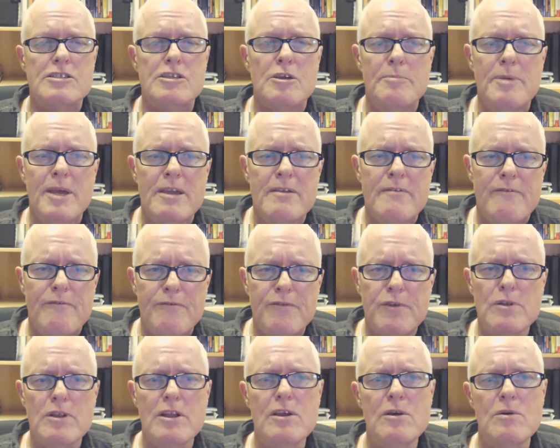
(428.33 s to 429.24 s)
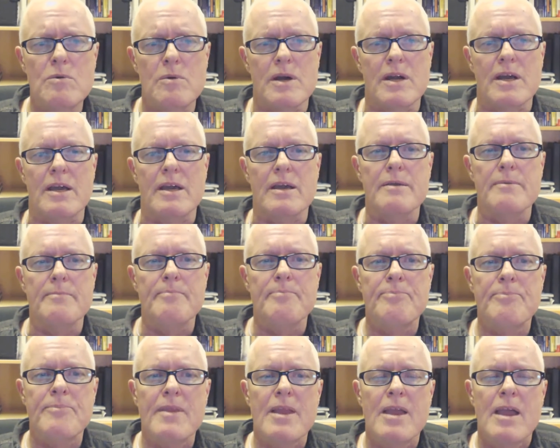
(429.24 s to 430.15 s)
So being fully aware,
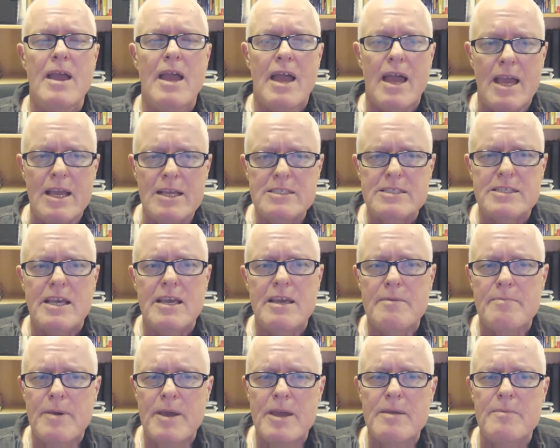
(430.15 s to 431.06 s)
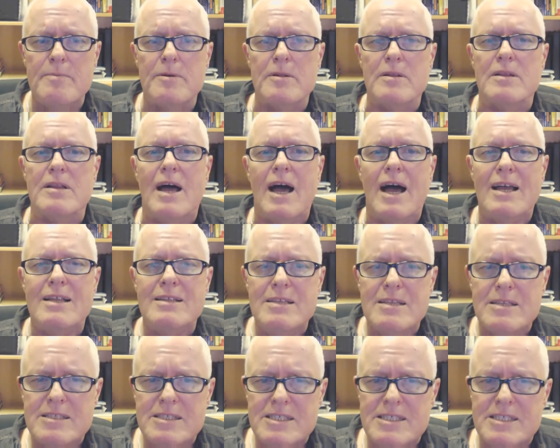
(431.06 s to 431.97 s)
SA people
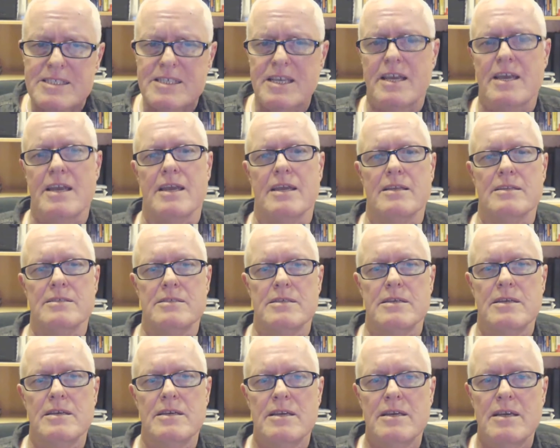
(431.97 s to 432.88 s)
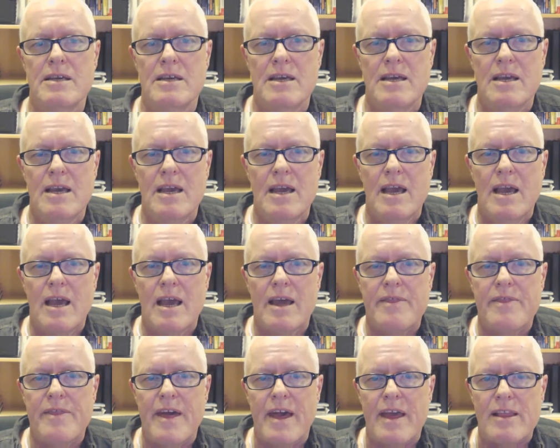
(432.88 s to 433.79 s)
understand
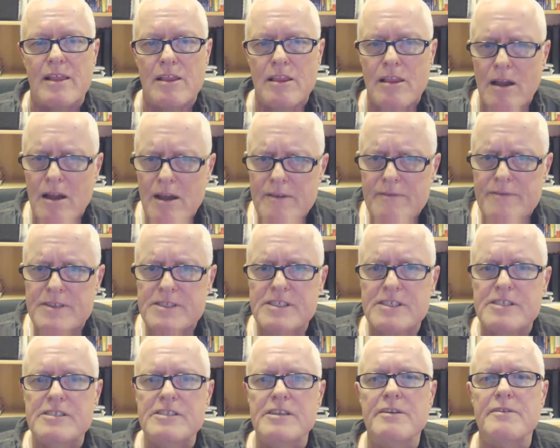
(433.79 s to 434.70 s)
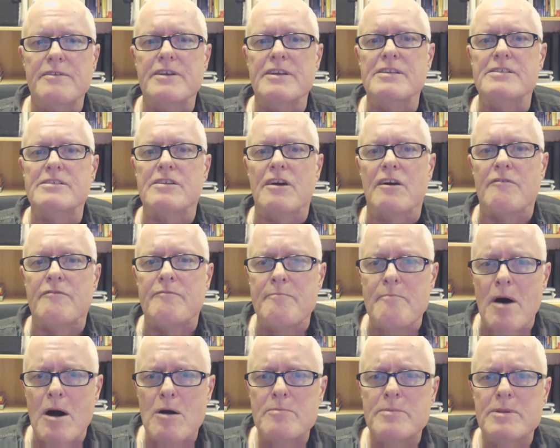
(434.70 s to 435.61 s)
that life is a series
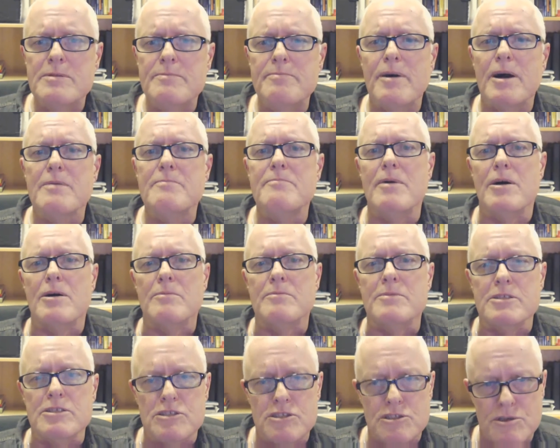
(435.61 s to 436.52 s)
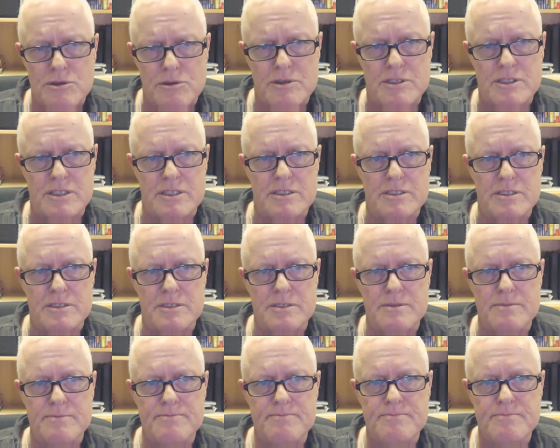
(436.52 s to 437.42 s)
of moment-by-moment
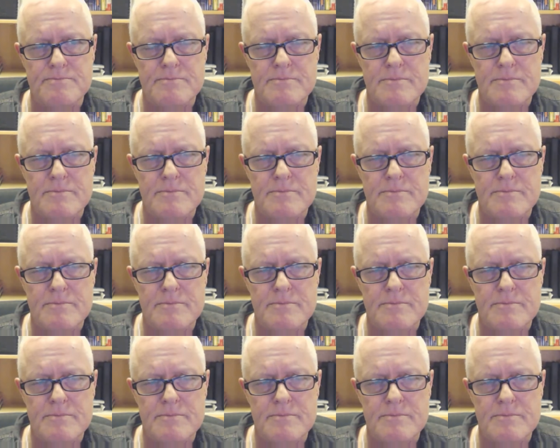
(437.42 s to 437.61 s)
choices.